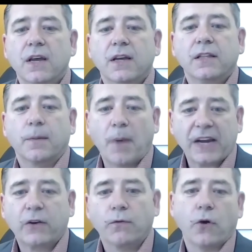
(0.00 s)
the
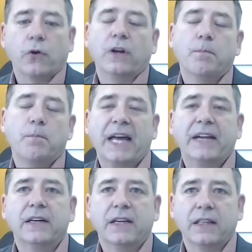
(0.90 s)
microphone
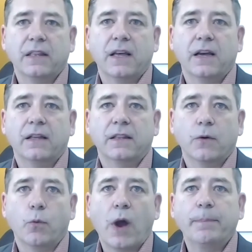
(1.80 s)
embedded in
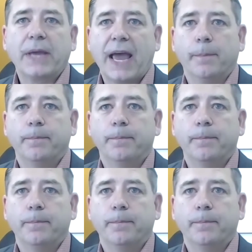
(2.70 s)
the webcam.